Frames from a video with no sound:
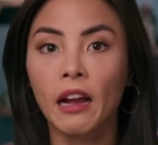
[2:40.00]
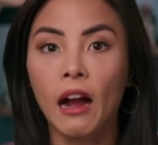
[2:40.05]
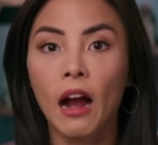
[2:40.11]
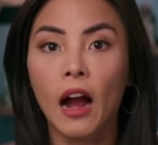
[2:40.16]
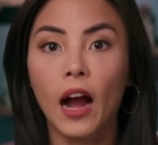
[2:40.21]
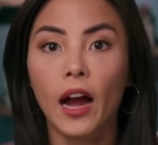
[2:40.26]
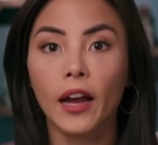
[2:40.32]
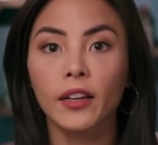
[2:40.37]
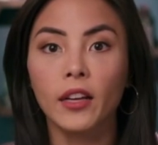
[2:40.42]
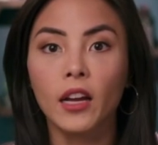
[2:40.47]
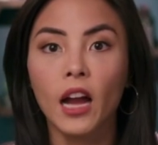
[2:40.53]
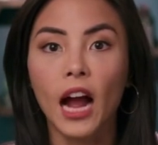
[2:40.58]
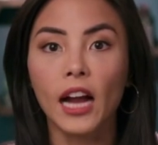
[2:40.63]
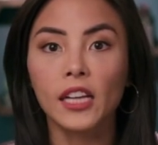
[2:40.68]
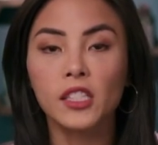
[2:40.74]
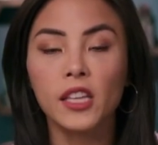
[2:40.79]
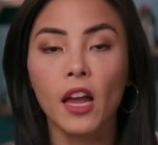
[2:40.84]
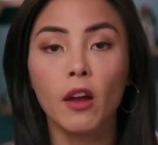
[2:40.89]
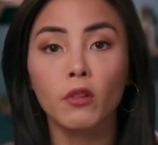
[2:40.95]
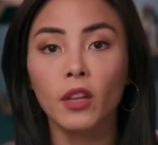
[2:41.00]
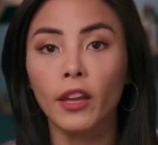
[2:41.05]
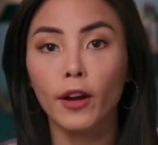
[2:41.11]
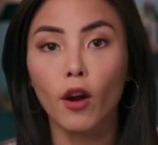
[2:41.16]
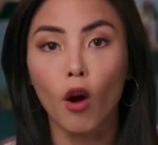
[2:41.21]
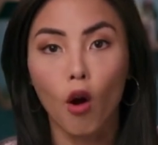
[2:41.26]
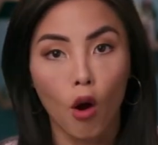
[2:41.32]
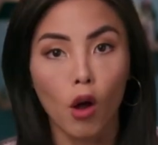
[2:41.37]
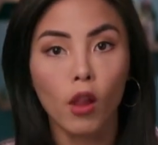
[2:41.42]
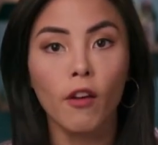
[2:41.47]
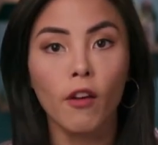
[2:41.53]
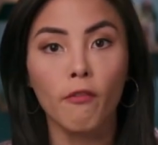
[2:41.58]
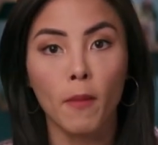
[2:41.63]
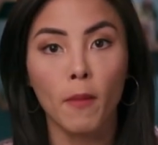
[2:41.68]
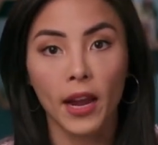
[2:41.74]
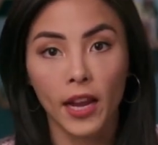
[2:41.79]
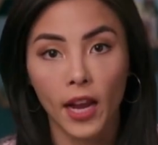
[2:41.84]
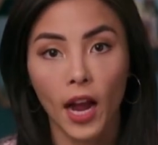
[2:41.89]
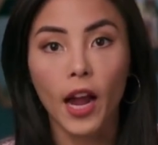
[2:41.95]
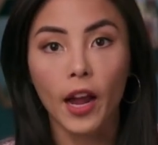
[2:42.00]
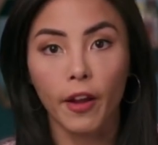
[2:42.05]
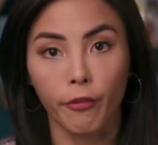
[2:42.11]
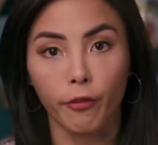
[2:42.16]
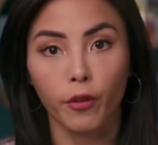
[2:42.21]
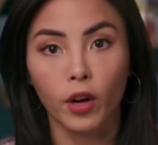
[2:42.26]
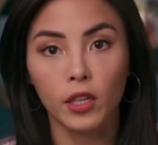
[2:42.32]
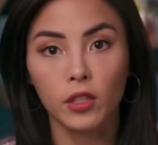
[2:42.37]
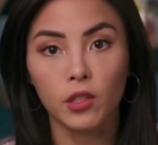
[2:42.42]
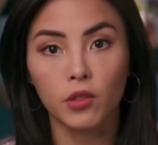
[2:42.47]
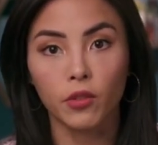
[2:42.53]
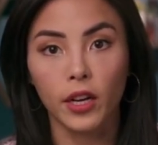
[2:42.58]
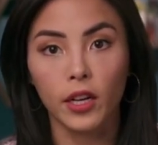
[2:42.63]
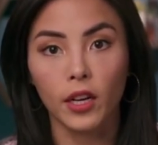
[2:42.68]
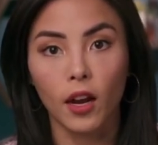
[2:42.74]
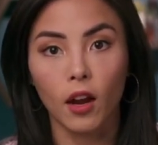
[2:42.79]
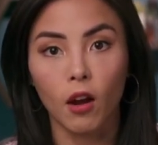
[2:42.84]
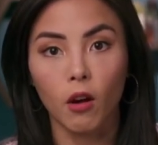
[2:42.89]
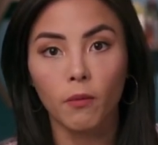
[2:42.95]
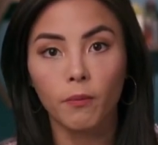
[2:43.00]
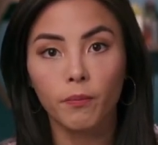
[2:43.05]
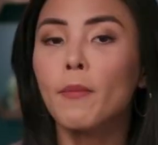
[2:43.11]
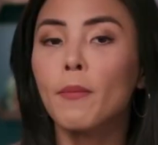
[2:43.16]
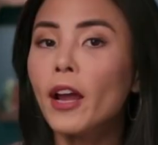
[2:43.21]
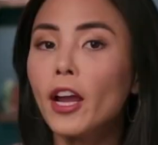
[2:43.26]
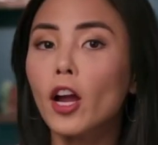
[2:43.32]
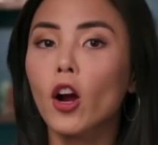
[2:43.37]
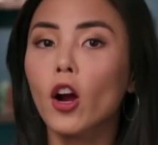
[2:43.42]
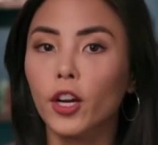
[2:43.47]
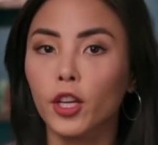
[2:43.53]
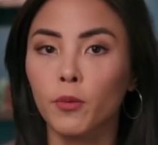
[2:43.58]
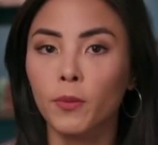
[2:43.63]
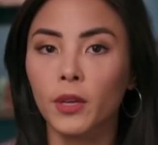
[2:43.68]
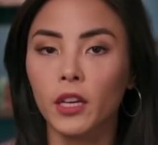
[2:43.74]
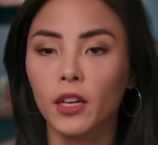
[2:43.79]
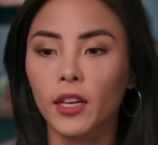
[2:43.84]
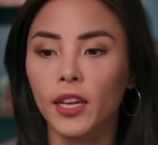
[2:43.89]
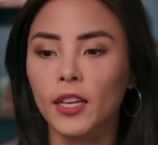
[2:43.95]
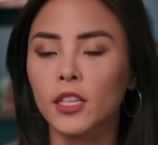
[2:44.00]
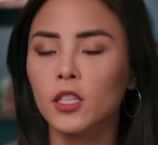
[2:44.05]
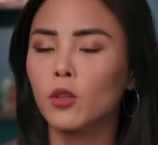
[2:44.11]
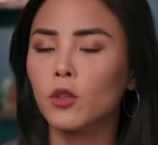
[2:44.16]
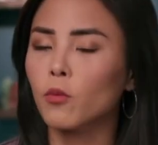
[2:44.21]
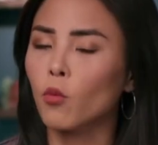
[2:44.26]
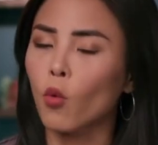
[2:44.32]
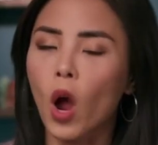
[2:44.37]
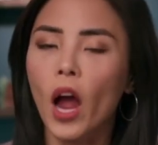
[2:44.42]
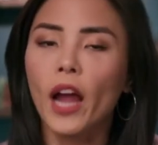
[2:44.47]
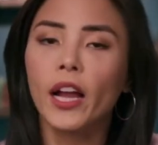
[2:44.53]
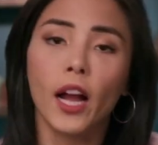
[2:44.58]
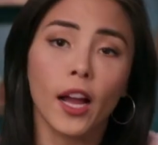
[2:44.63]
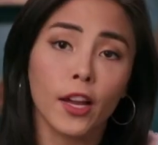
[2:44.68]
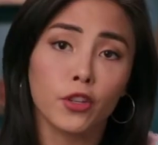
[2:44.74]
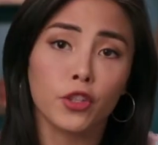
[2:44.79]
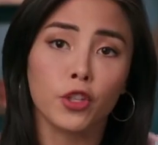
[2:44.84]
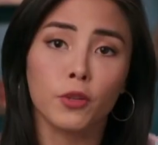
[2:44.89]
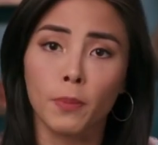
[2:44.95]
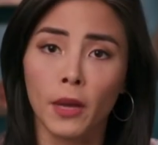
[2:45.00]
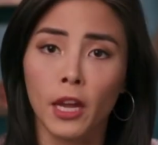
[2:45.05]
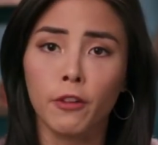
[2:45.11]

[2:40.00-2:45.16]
God, I sound like all of my guy friends right now. And my argument against why guys should